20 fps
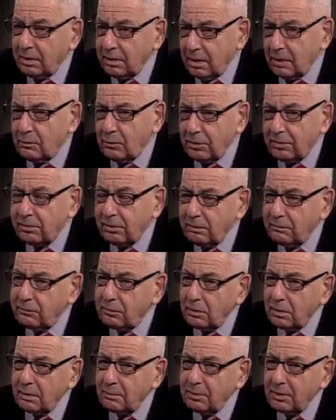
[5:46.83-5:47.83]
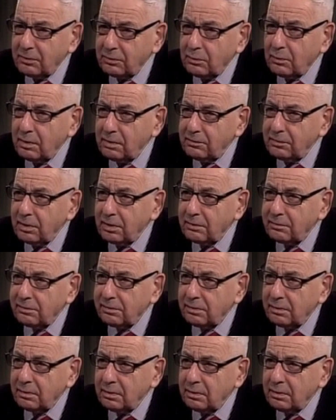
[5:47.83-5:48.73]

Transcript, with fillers: and I worked there for about 12 years.